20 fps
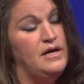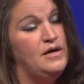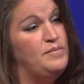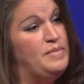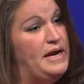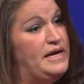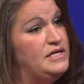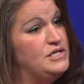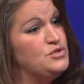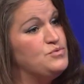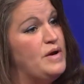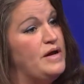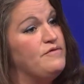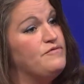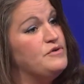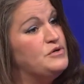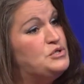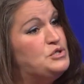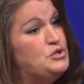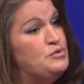paid his rent
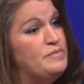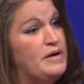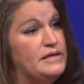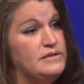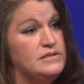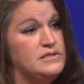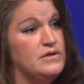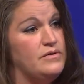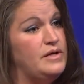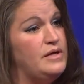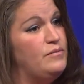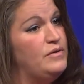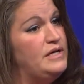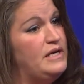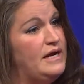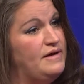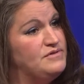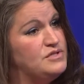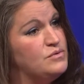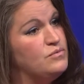for 2 months so he
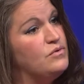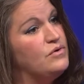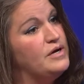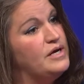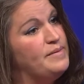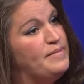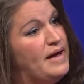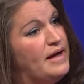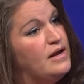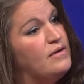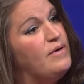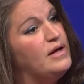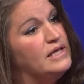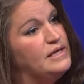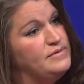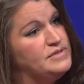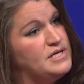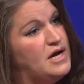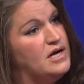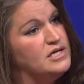wouldn't have to worry about it while
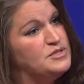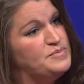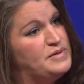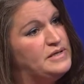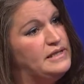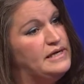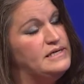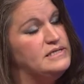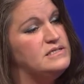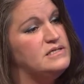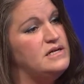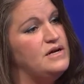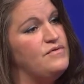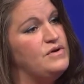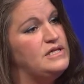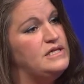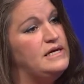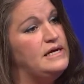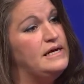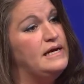he was hospitalized and
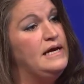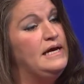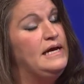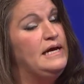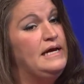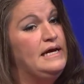everything.